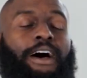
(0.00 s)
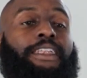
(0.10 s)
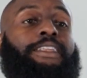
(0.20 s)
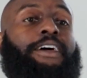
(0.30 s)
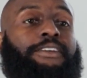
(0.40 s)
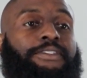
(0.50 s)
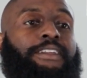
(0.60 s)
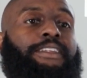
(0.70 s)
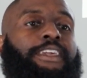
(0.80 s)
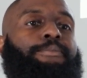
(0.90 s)
Another
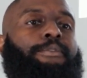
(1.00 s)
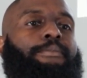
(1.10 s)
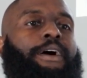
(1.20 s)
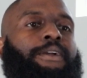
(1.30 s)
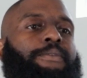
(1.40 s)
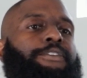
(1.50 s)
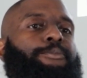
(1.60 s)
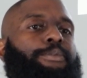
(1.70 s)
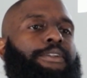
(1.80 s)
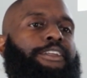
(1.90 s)
thing to keep in mind when
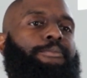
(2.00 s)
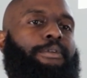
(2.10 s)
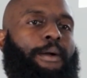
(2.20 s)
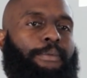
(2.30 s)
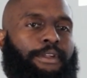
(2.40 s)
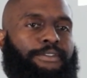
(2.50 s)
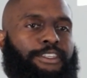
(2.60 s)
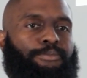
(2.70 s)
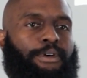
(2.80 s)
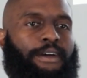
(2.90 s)
you're putting your property on
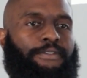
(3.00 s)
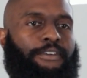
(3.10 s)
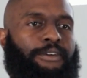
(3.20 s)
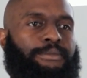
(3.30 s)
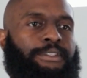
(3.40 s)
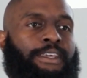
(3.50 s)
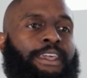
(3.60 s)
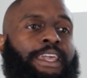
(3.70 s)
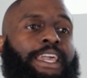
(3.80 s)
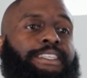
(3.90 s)
these platforms
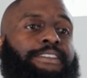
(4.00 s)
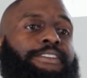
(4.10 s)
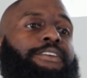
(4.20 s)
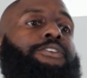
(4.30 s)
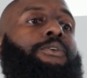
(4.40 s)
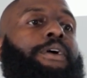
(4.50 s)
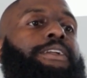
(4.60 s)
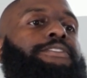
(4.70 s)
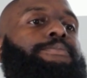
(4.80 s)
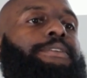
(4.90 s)
is that they're
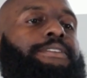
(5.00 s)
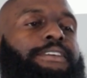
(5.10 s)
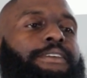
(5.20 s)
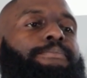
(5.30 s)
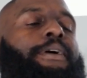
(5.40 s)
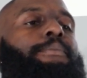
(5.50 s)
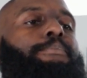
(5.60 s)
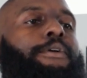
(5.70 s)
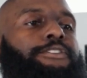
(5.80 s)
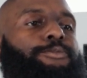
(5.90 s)
going to be seen by
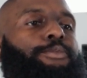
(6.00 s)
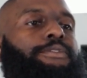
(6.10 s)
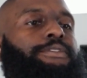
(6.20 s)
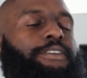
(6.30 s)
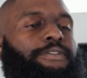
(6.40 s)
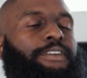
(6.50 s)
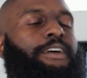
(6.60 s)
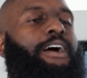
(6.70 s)
multiple different